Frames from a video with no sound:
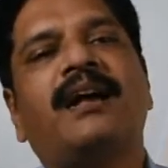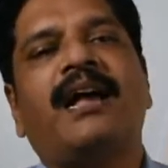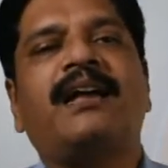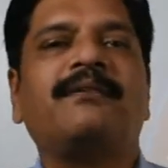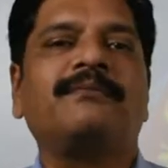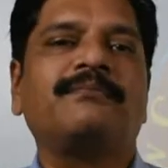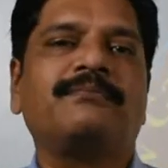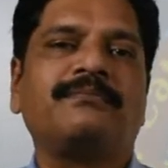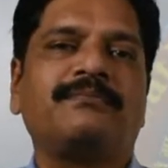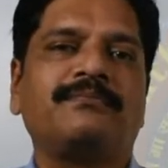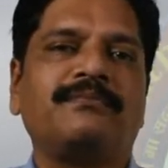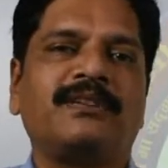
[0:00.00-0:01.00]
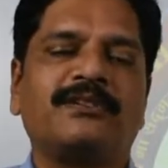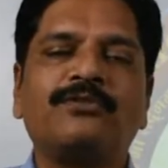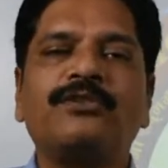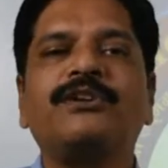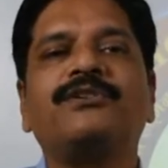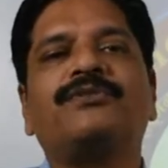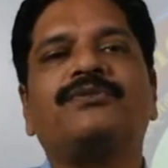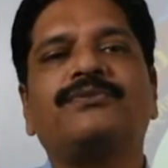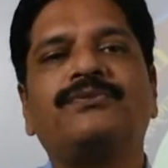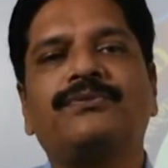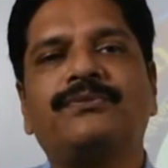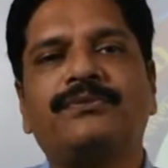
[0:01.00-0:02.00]
I am just going
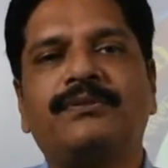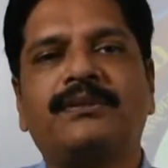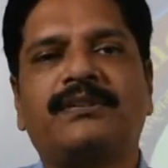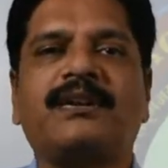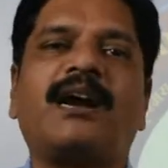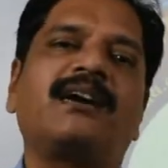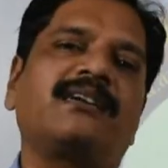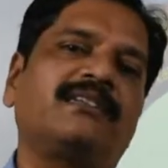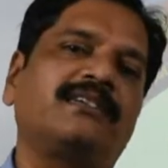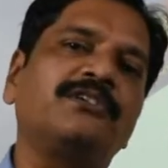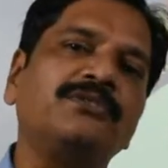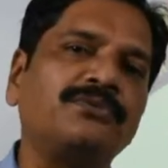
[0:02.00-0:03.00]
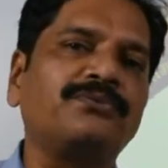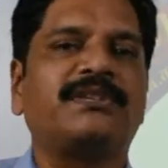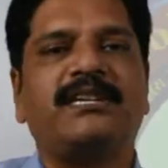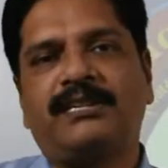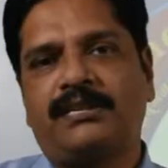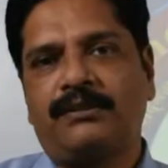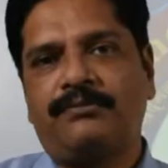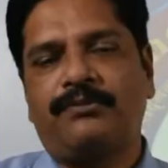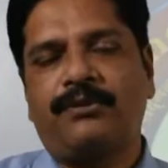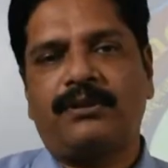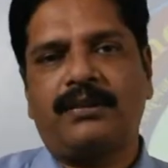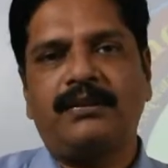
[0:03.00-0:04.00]
to start the new session
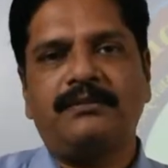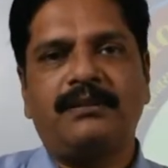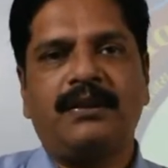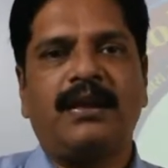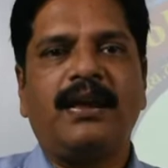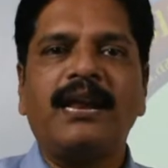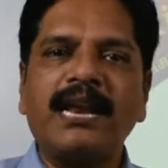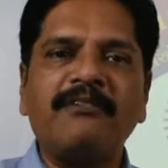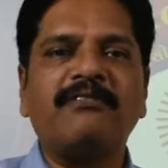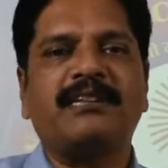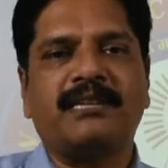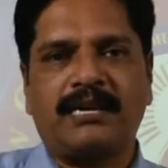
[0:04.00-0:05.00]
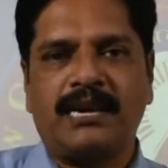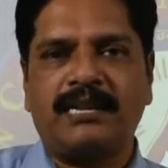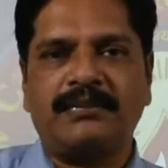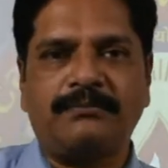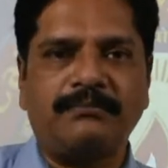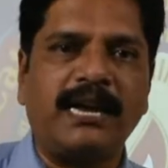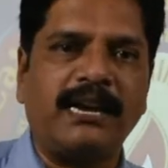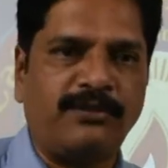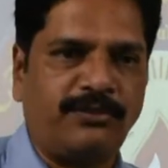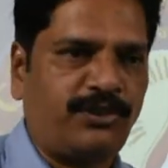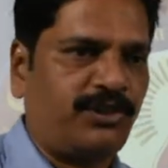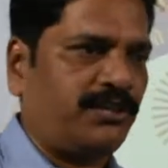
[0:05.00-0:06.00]
for the 11th class
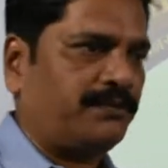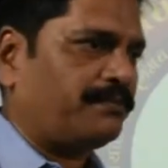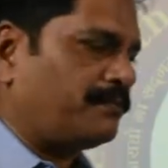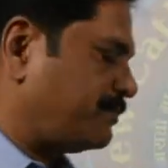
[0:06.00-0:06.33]
biology.